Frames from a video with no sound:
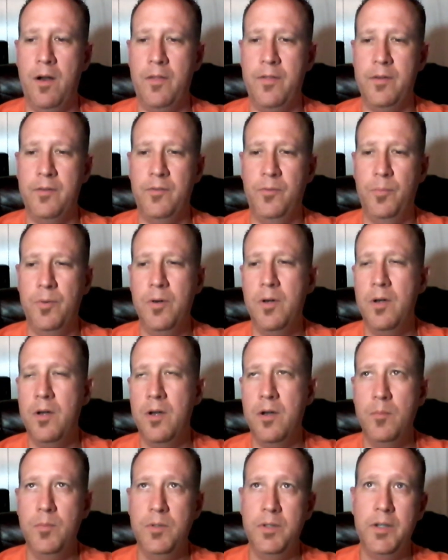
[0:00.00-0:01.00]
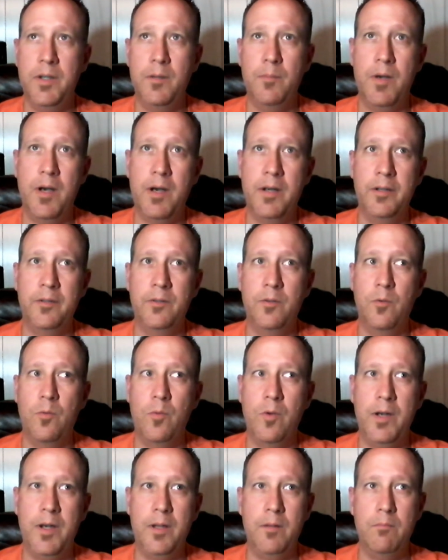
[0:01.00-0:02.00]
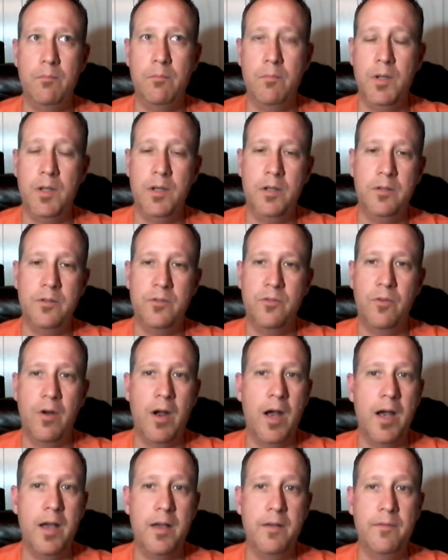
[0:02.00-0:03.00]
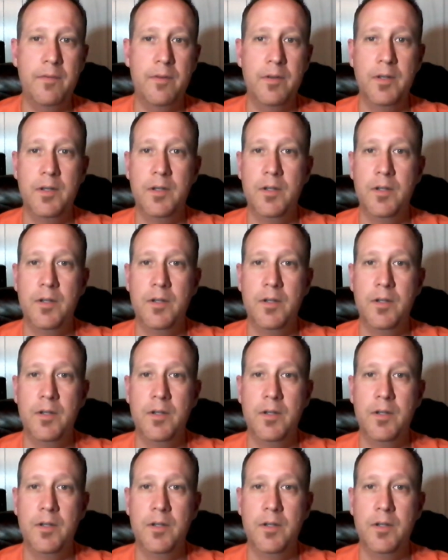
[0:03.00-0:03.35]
I think it was probably about a 20-minute drive